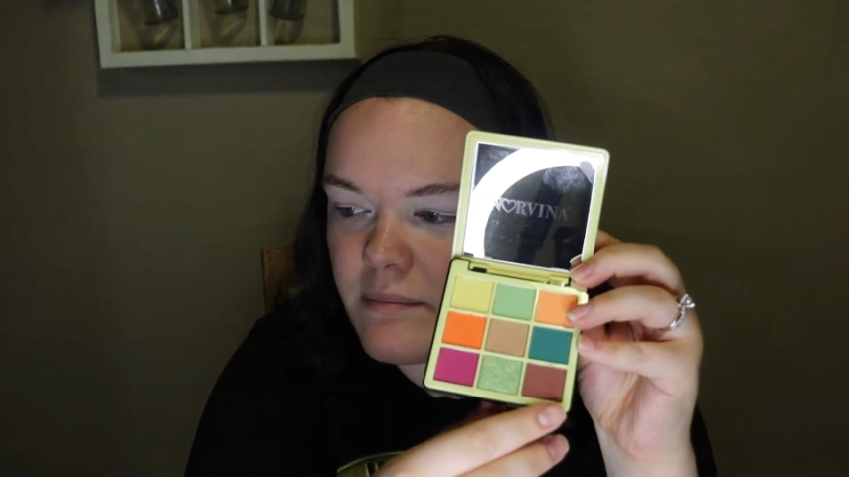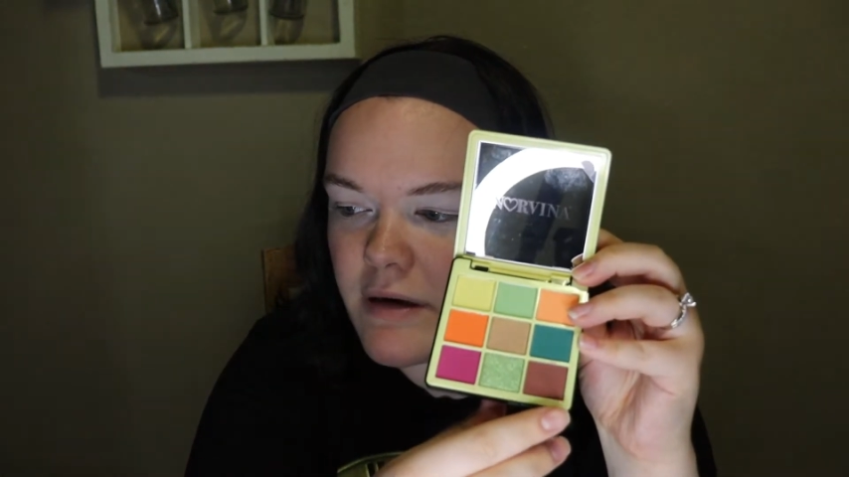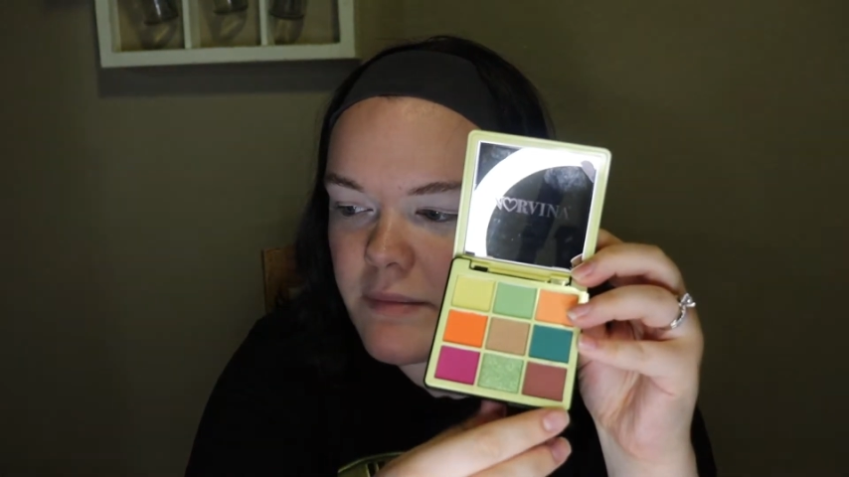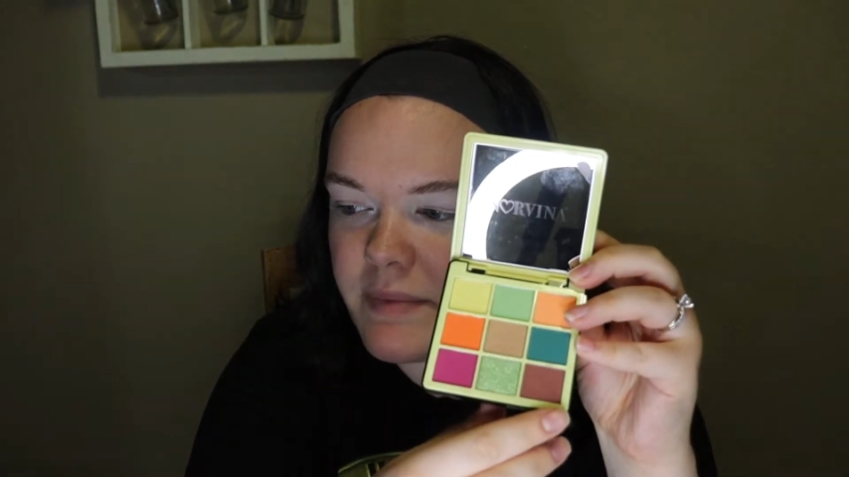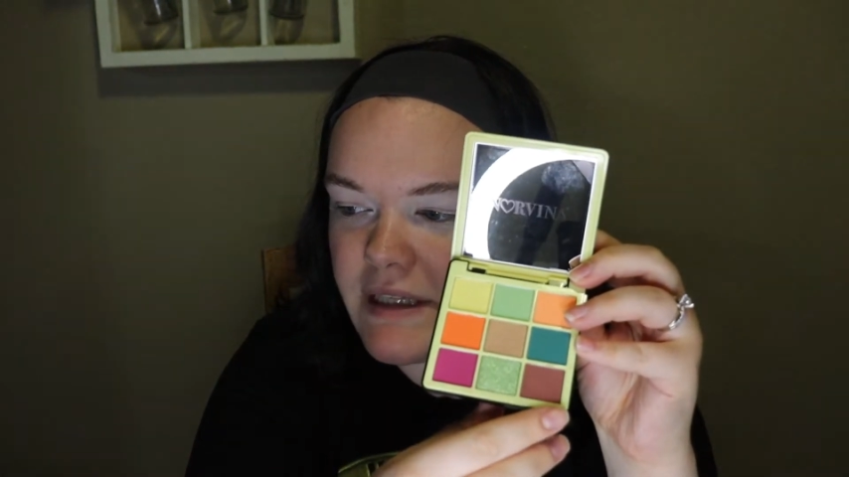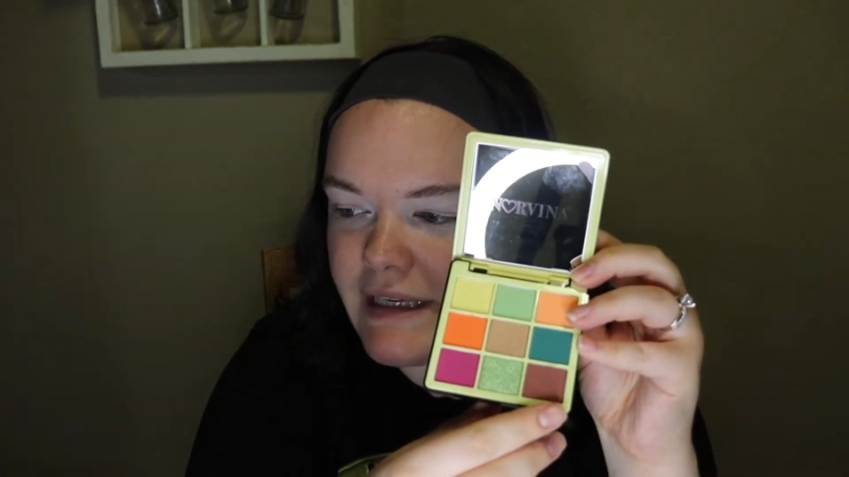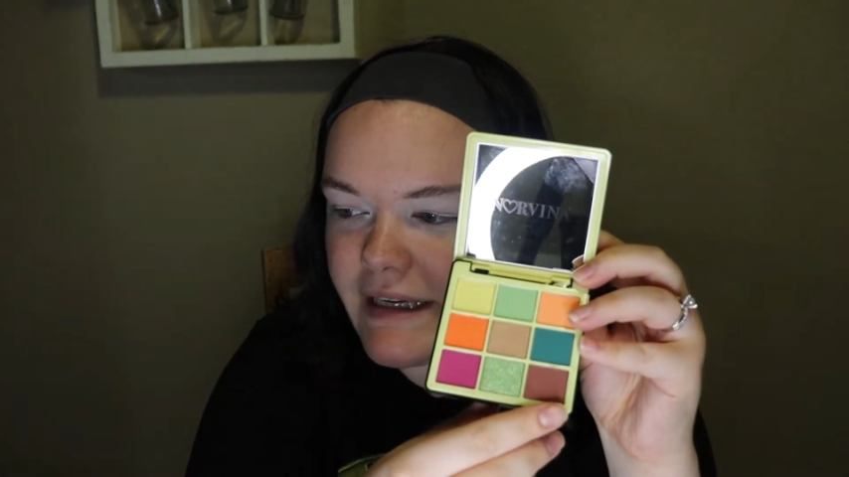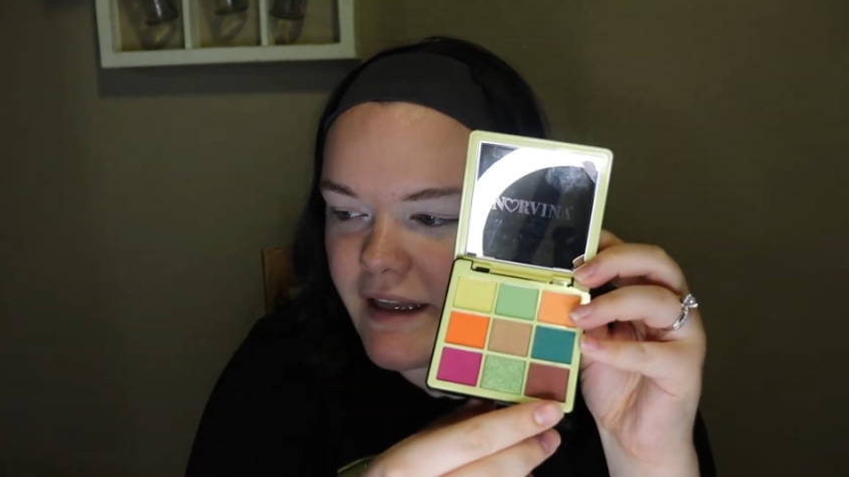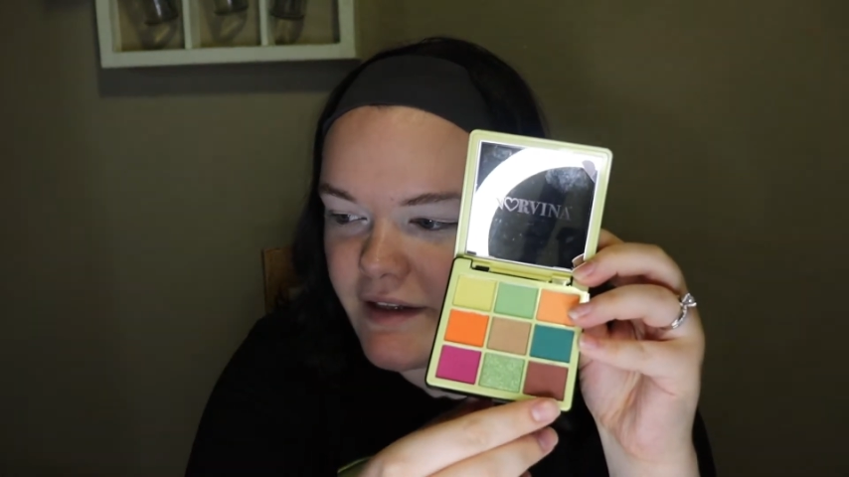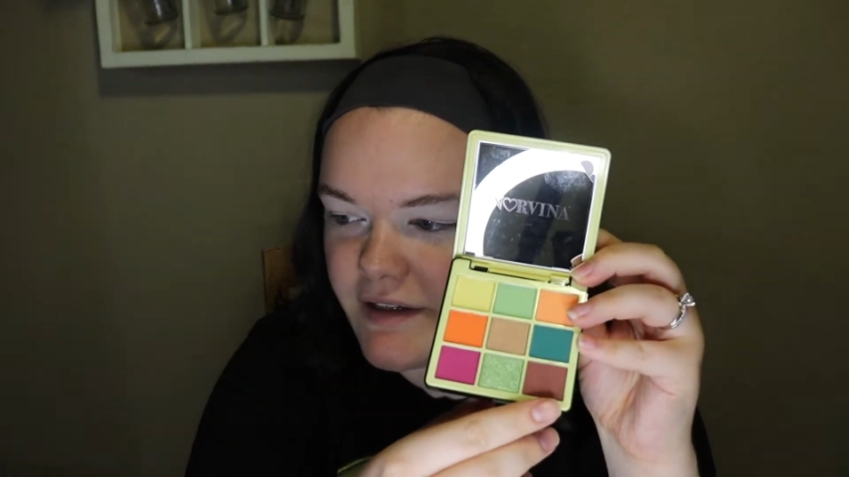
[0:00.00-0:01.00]
purpley
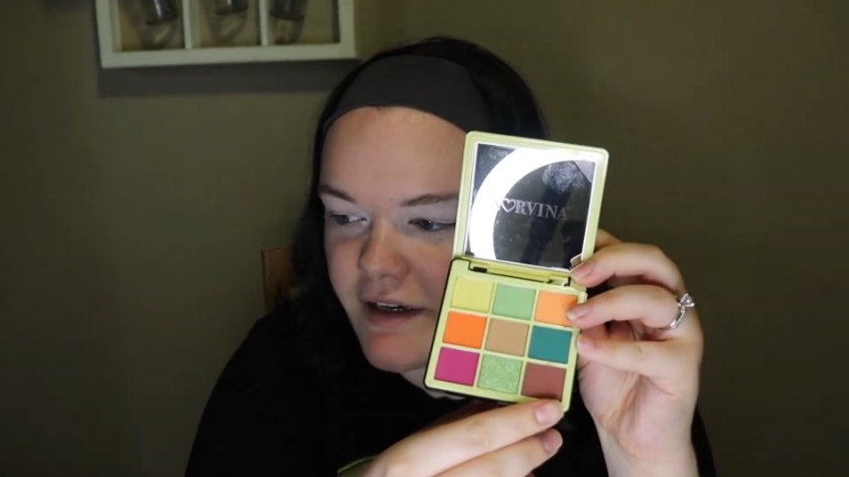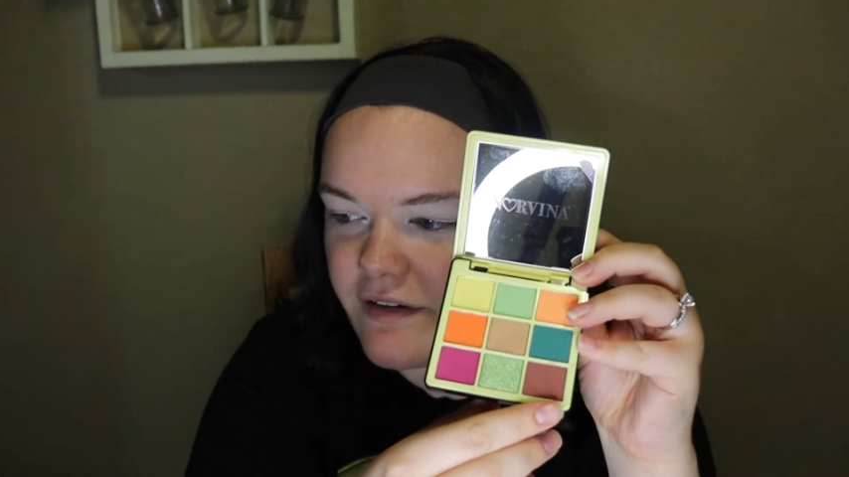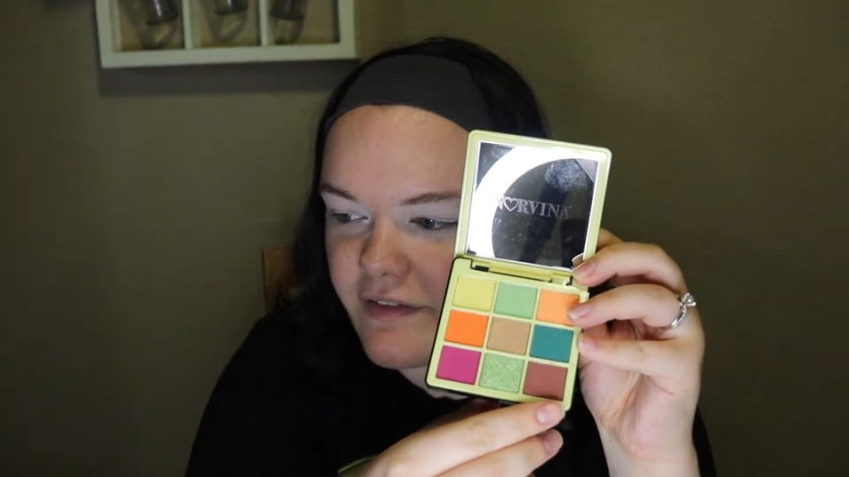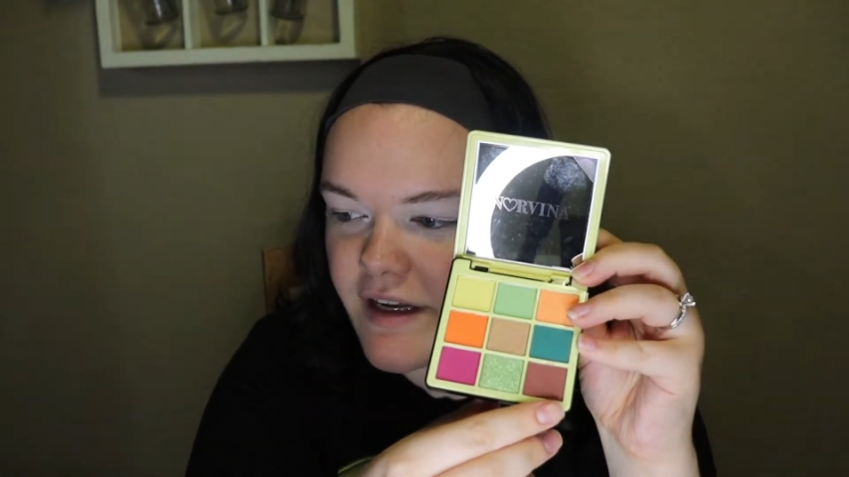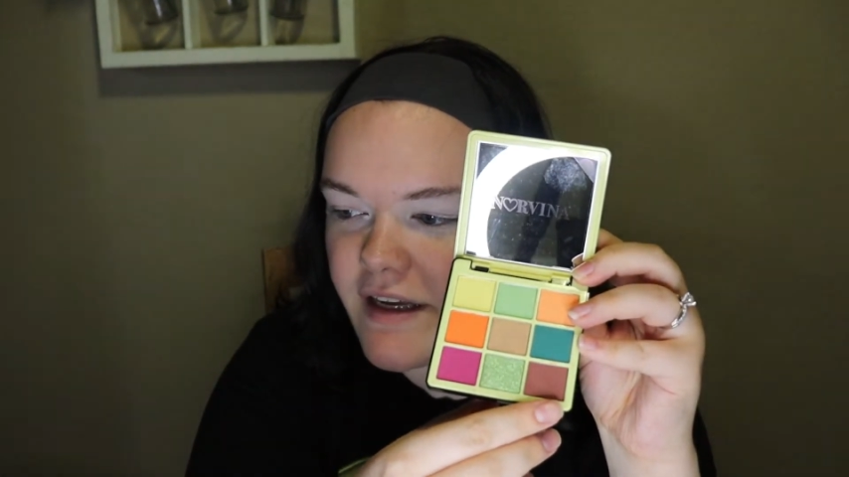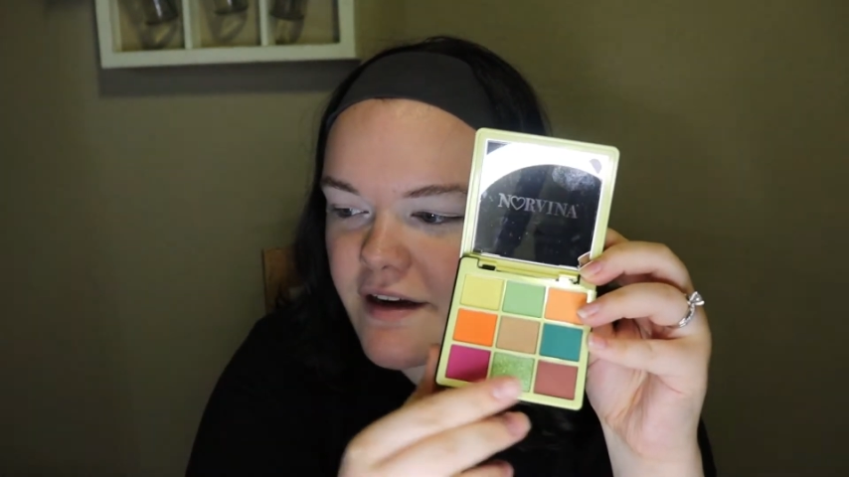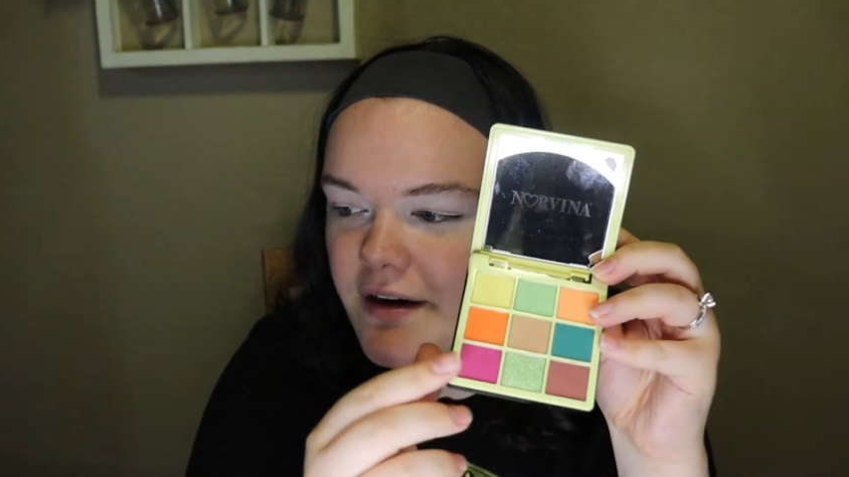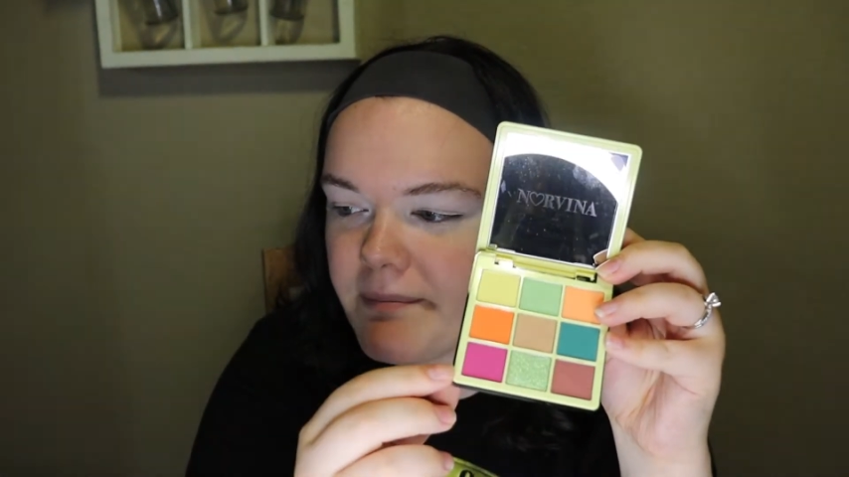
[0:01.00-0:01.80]
color over here,